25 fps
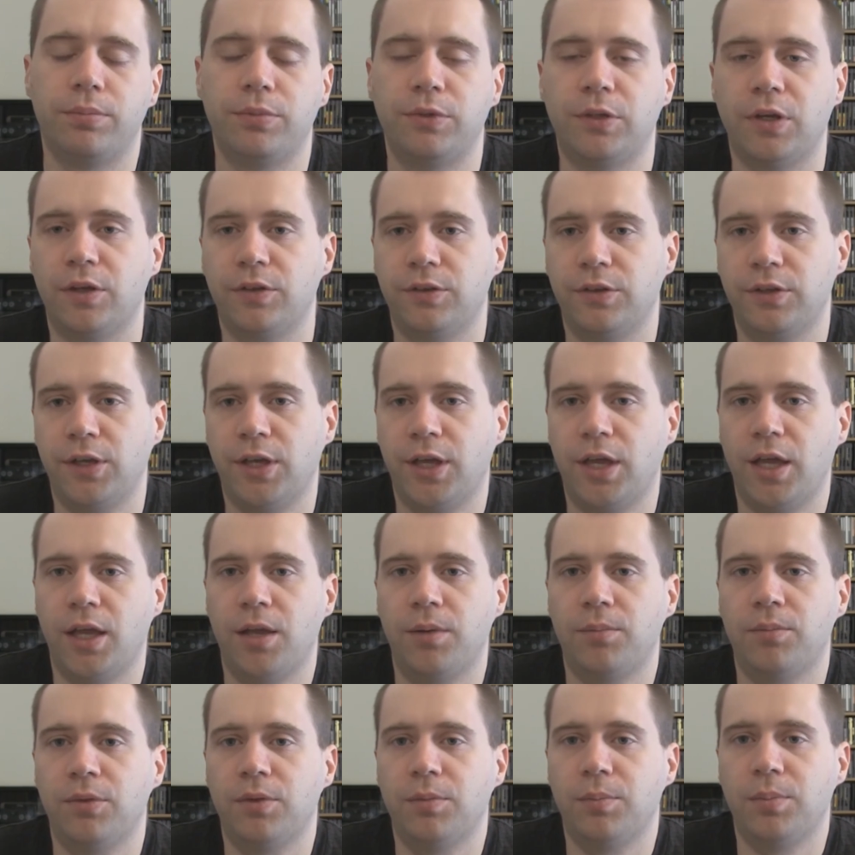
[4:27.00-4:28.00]
tons of
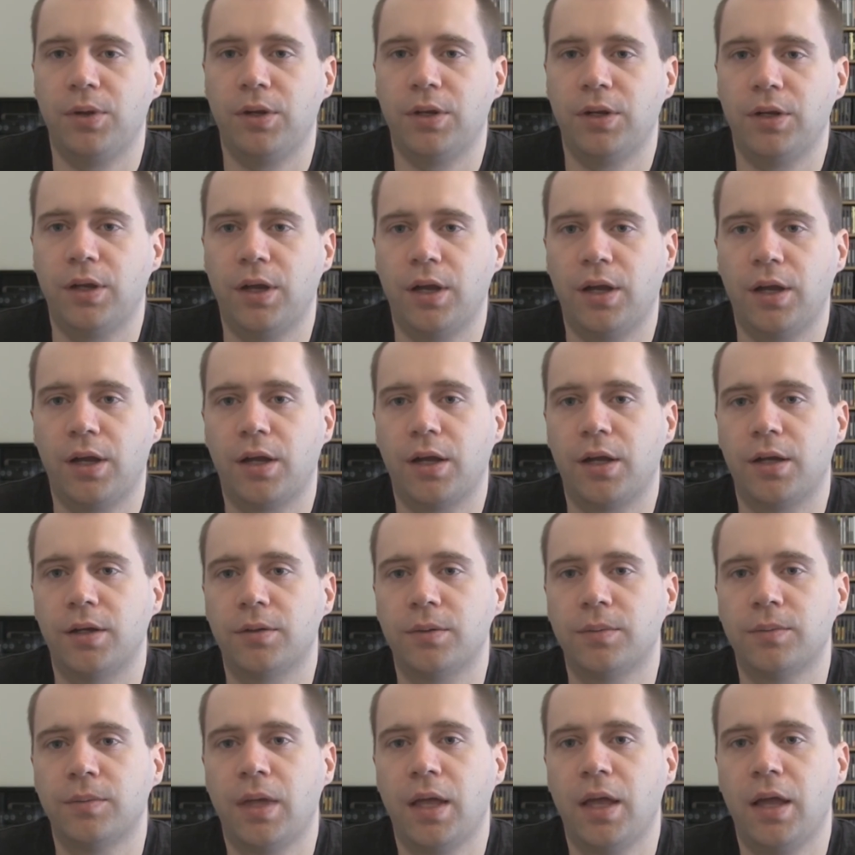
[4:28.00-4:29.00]
games, but
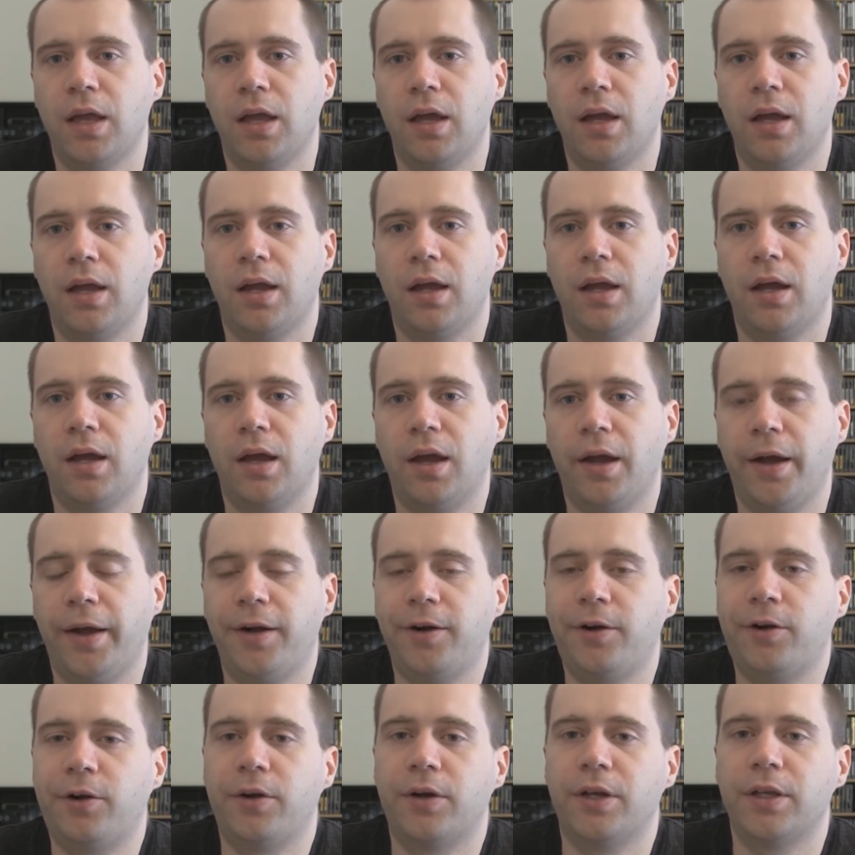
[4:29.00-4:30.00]
I
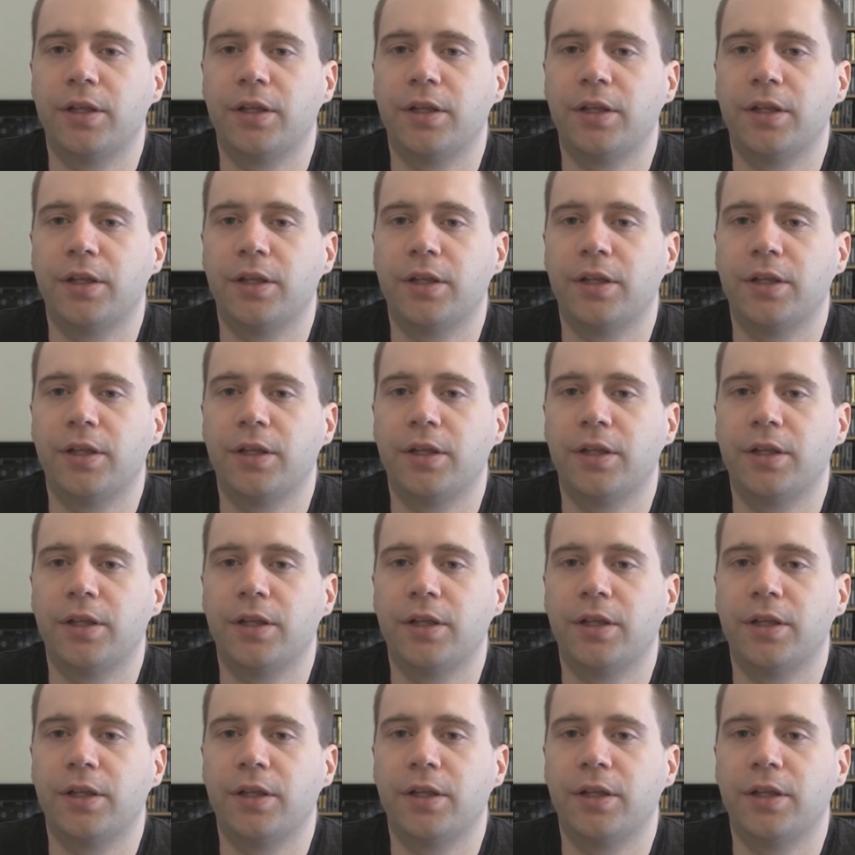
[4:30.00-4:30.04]
don't know.